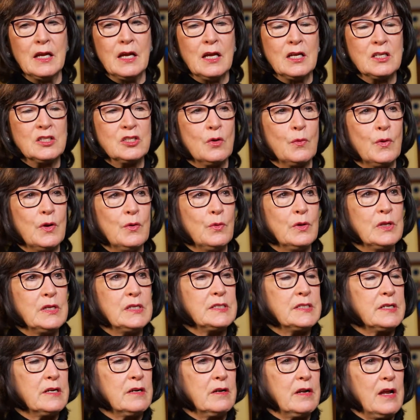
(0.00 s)
So we really
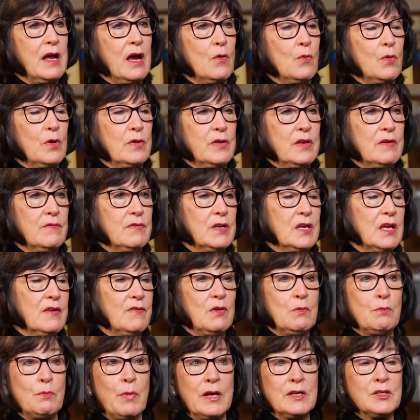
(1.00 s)
started out with even
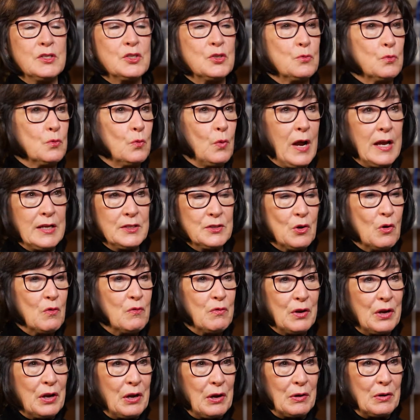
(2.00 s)
giving bus rides over
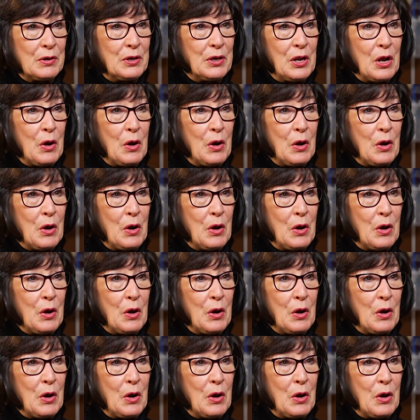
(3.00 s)
here.